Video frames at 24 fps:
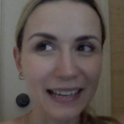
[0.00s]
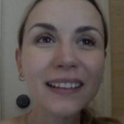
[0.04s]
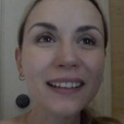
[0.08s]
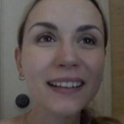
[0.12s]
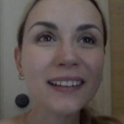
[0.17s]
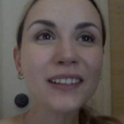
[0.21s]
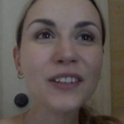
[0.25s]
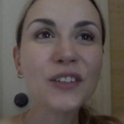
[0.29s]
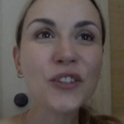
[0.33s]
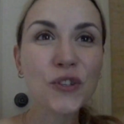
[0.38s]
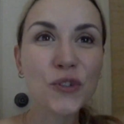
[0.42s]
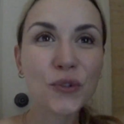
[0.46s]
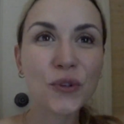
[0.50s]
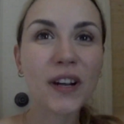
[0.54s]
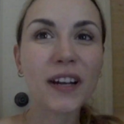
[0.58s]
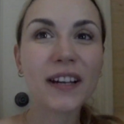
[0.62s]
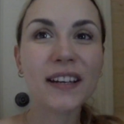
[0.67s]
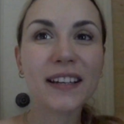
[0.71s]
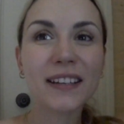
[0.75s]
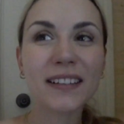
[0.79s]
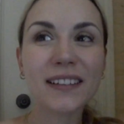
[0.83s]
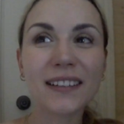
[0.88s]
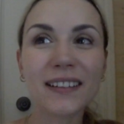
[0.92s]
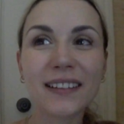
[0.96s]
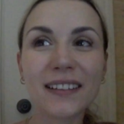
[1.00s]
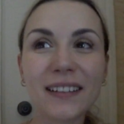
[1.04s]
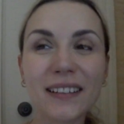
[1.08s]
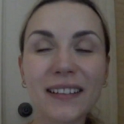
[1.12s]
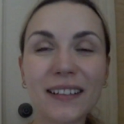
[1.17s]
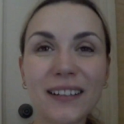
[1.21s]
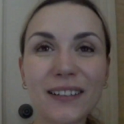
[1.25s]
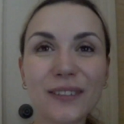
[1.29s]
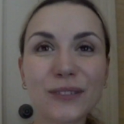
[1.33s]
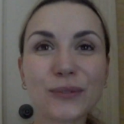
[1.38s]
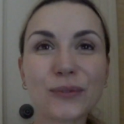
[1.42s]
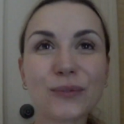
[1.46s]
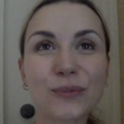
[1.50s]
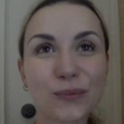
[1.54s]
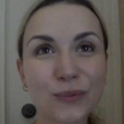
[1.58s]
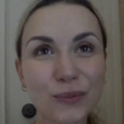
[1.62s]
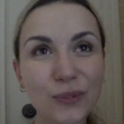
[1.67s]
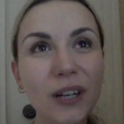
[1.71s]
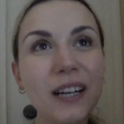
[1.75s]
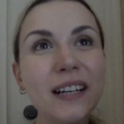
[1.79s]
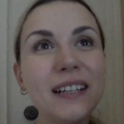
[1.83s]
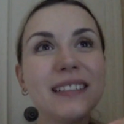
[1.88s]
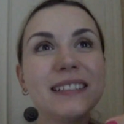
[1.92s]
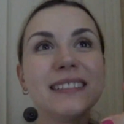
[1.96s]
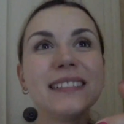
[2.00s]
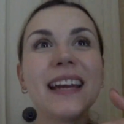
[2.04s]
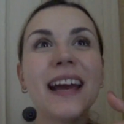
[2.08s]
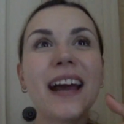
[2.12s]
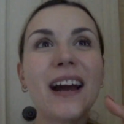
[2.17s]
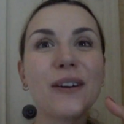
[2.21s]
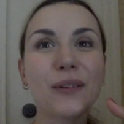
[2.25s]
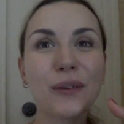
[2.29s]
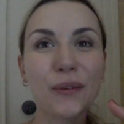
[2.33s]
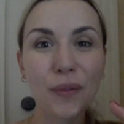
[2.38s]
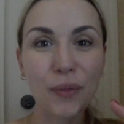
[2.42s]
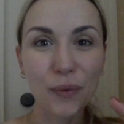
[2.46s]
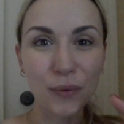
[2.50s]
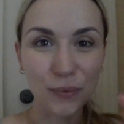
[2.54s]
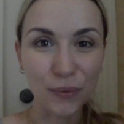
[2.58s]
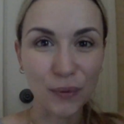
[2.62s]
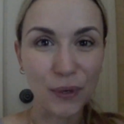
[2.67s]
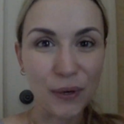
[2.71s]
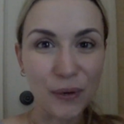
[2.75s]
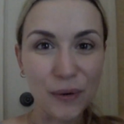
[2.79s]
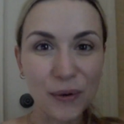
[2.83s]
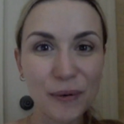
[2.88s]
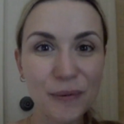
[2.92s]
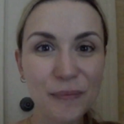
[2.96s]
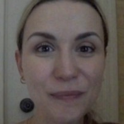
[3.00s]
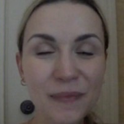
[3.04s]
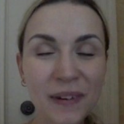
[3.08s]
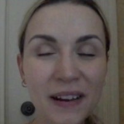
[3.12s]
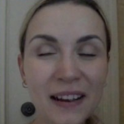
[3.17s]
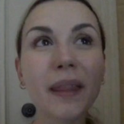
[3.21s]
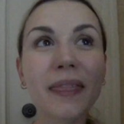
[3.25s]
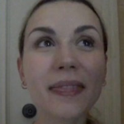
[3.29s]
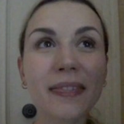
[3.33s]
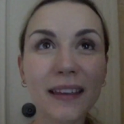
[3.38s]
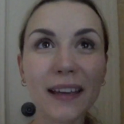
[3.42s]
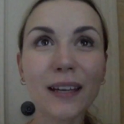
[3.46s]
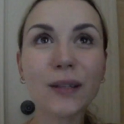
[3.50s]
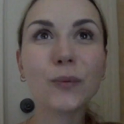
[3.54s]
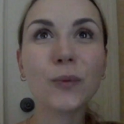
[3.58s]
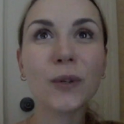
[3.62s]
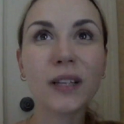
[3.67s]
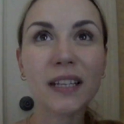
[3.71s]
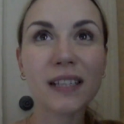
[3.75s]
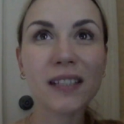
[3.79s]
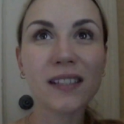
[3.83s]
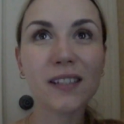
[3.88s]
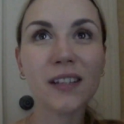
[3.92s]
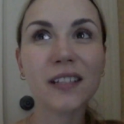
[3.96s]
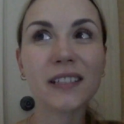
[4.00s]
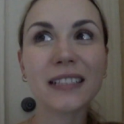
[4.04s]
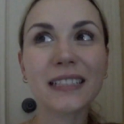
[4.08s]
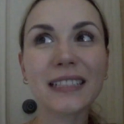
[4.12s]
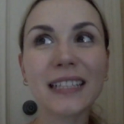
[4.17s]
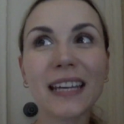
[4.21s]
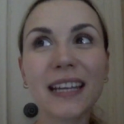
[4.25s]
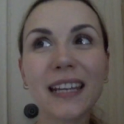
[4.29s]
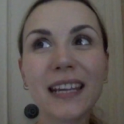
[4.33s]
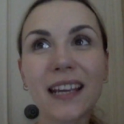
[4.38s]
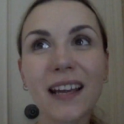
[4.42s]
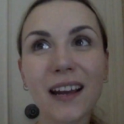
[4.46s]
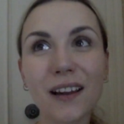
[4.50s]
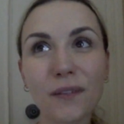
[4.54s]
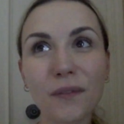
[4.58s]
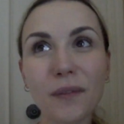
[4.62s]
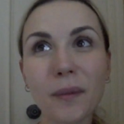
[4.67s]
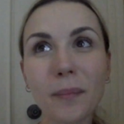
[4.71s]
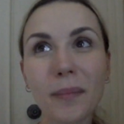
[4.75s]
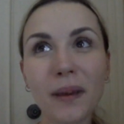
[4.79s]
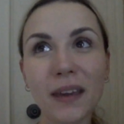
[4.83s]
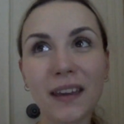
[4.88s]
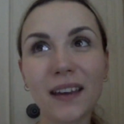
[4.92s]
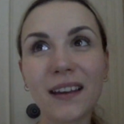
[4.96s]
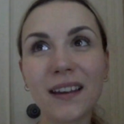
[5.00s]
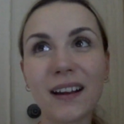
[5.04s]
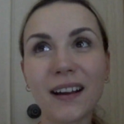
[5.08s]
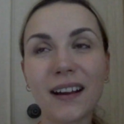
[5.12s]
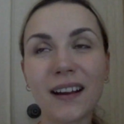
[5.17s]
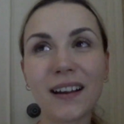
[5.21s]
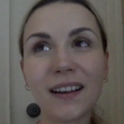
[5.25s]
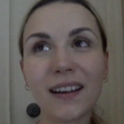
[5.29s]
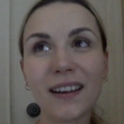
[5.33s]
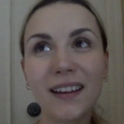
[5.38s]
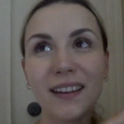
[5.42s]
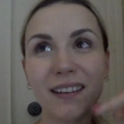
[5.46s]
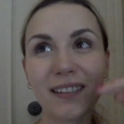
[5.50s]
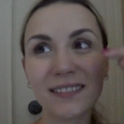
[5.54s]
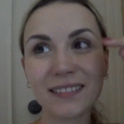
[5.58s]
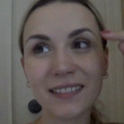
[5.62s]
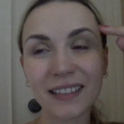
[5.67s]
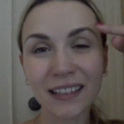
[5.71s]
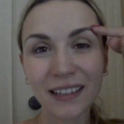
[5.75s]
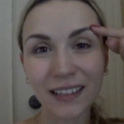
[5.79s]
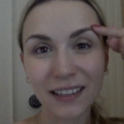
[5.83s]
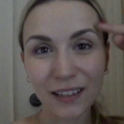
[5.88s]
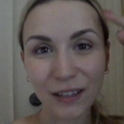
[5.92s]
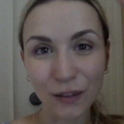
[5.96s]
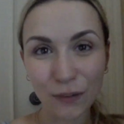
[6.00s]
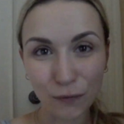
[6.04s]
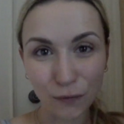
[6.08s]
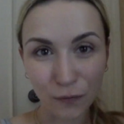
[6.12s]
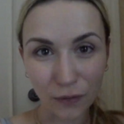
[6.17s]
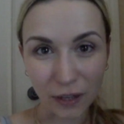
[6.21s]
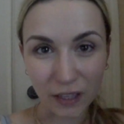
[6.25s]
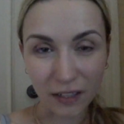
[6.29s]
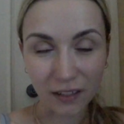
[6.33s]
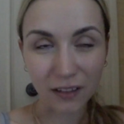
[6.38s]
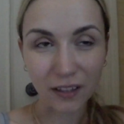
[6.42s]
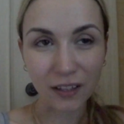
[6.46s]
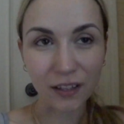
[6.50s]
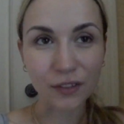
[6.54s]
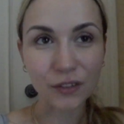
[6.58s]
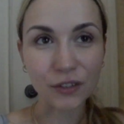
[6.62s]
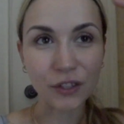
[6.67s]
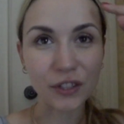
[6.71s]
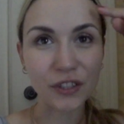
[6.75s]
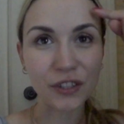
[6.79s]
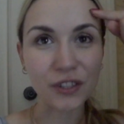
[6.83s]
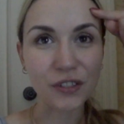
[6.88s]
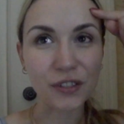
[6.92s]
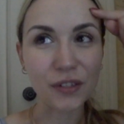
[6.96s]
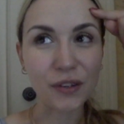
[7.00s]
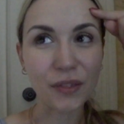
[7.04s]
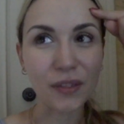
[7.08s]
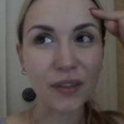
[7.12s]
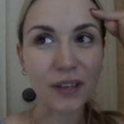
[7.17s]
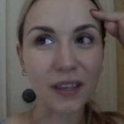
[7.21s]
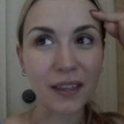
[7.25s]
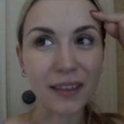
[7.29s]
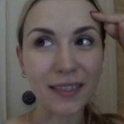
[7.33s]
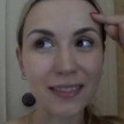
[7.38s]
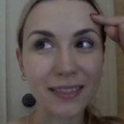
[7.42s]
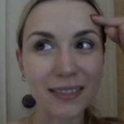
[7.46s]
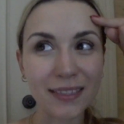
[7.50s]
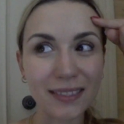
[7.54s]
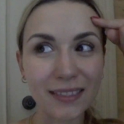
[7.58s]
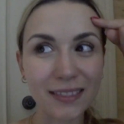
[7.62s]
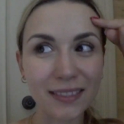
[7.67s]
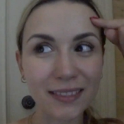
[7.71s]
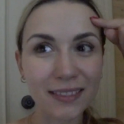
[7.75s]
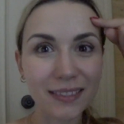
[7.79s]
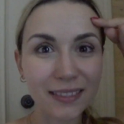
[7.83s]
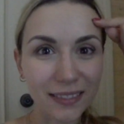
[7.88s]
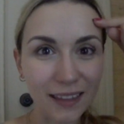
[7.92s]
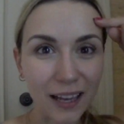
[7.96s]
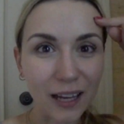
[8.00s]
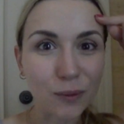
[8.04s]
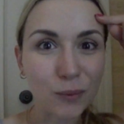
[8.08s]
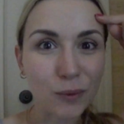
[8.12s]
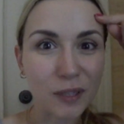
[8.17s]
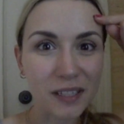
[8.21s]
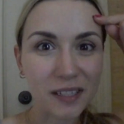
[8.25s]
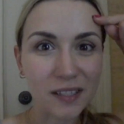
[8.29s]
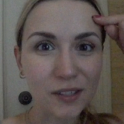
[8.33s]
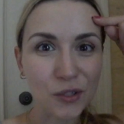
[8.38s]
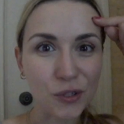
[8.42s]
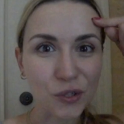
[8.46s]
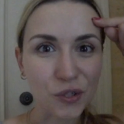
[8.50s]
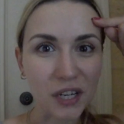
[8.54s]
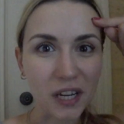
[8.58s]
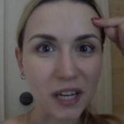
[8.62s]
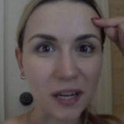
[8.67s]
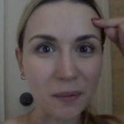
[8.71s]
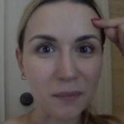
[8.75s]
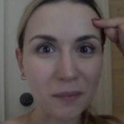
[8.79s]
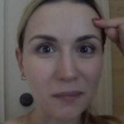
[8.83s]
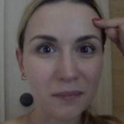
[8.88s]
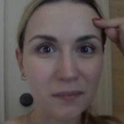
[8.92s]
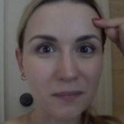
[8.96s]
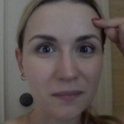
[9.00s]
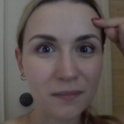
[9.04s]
I kind of tried to run out of the room, but then when I started getting out of the bed, I finally understood that that was a dream.